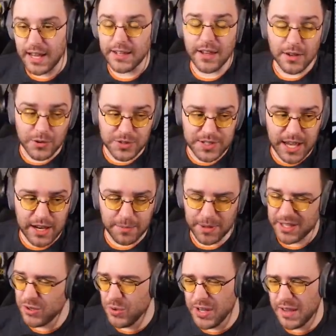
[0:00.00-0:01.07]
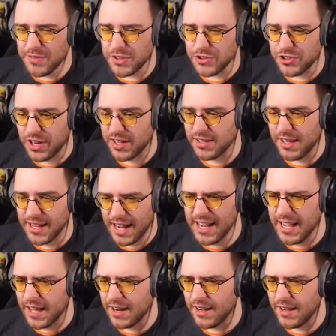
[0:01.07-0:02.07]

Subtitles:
and understandably, who gives a shit? Like, I get